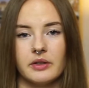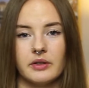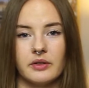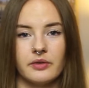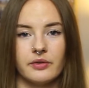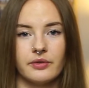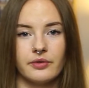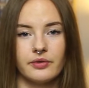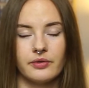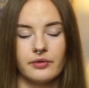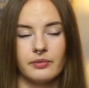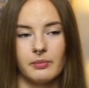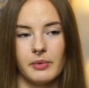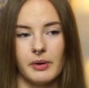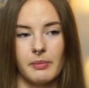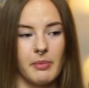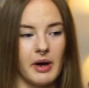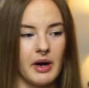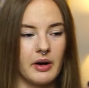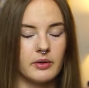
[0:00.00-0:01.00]
of my
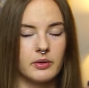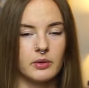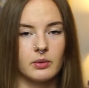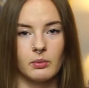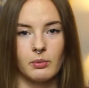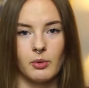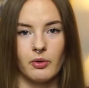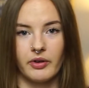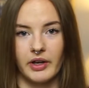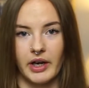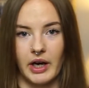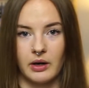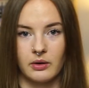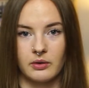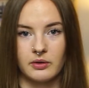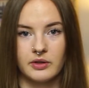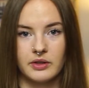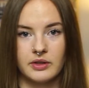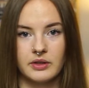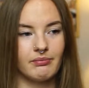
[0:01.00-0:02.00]
parents were moving
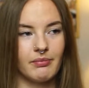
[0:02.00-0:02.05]
house.